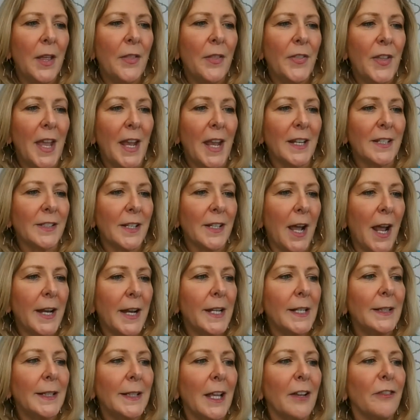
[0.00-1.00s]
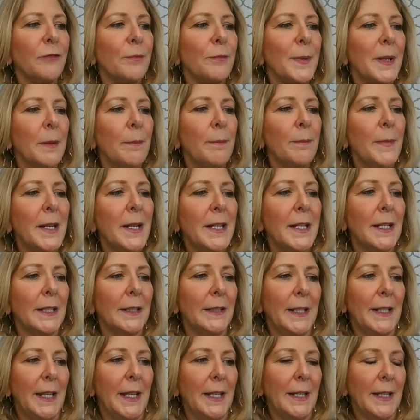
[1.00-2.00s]
The anxiety left me
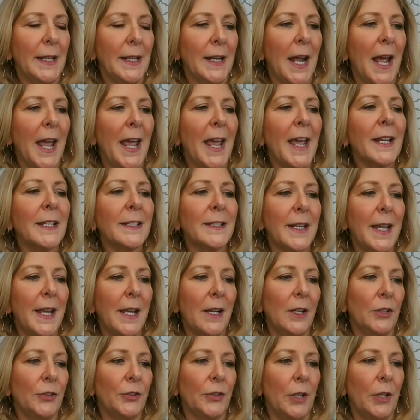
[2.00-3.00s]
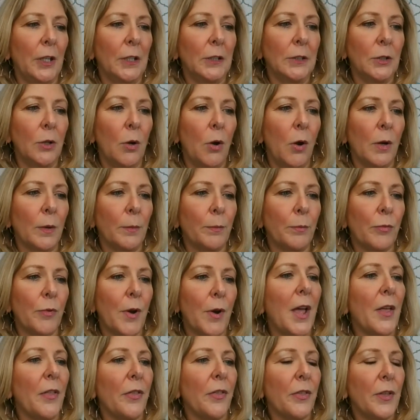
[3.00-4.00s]
immediately, and I exhaled a long
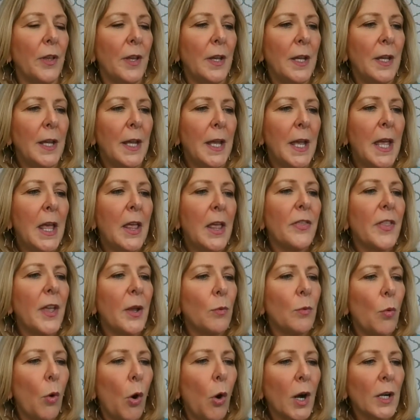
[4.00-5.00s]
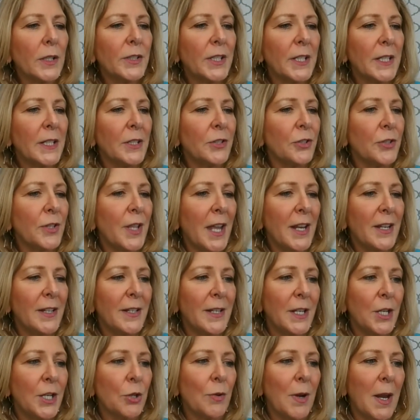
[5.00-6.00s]
breath. They walked into that
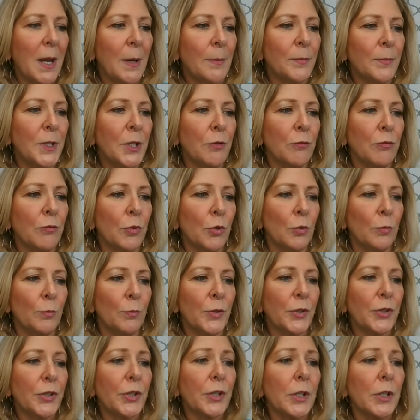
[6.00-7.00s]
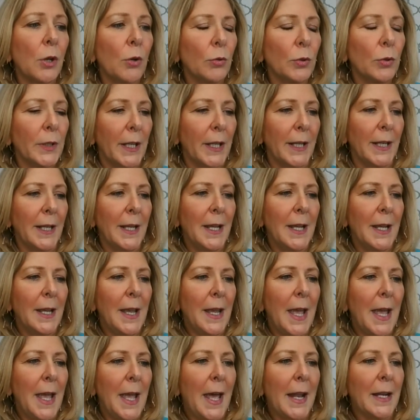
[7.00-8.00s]
near-empty room slowly,
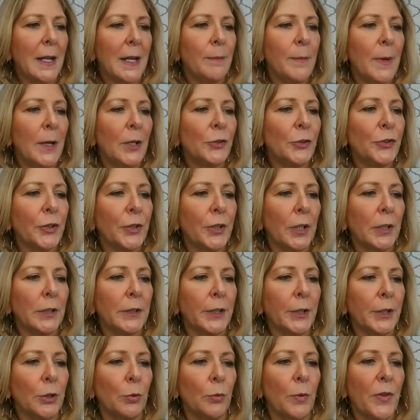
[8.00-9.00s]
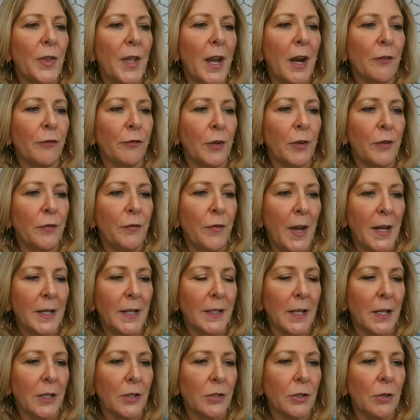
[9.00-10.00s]
and I melted a little with every
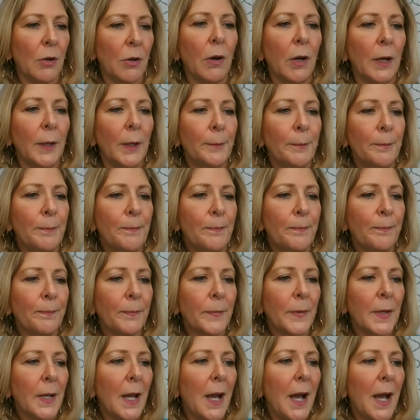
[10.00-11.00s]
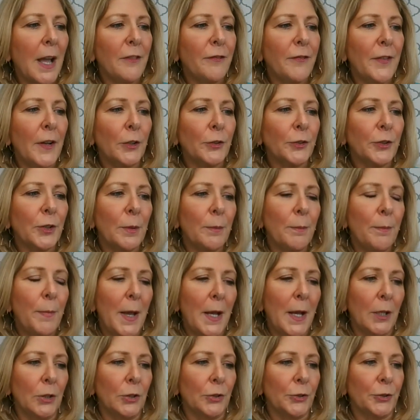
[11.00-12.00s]
face I saw. I felt
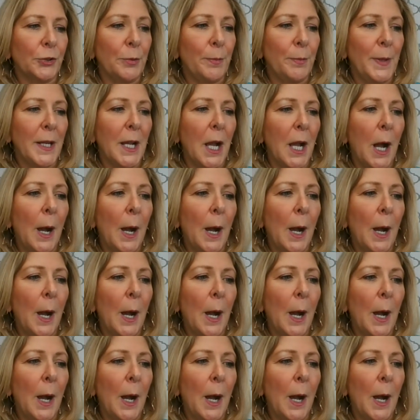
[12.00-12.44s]
compelled to be